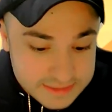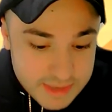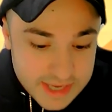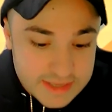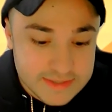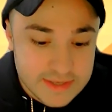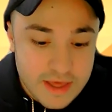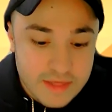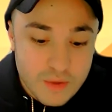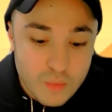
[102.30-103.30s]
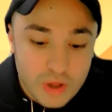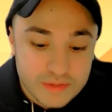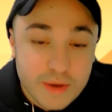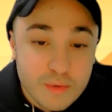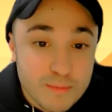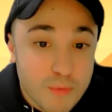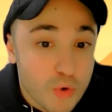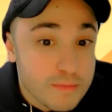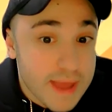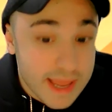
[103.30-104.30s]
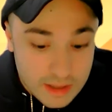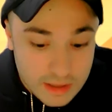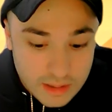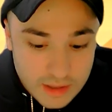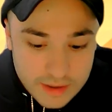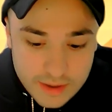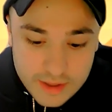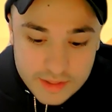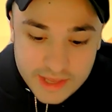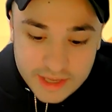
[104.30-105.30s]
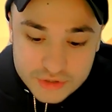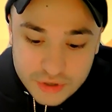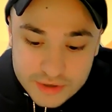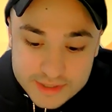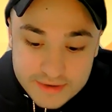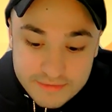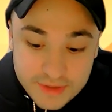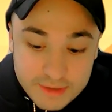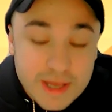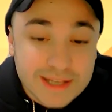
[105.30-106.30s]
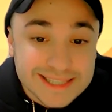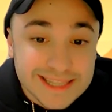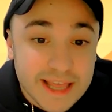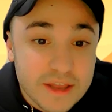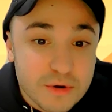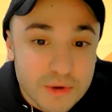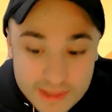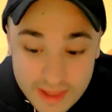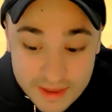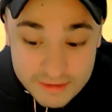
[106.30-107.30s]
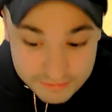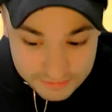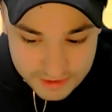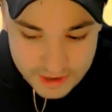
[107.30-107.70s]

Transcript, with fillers: means that while they were born male, they can turn into females later in life.